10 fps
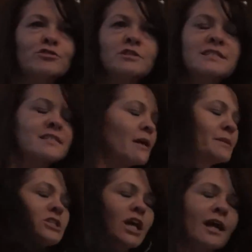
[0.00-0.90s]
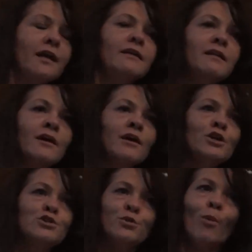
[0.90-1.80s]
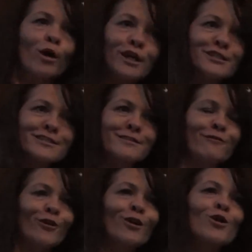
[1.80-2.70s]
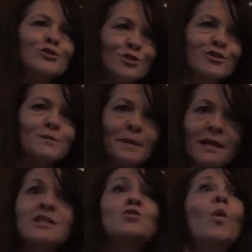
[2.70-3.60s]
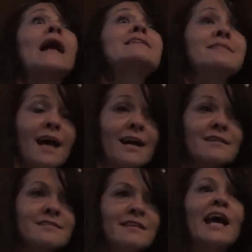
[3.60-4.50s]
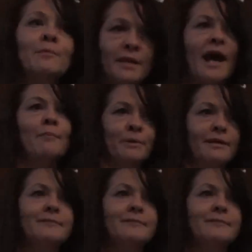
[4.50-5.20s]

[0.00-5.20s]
Let's not be chained to mortgages and foreclosures, but let's right-size and be happy.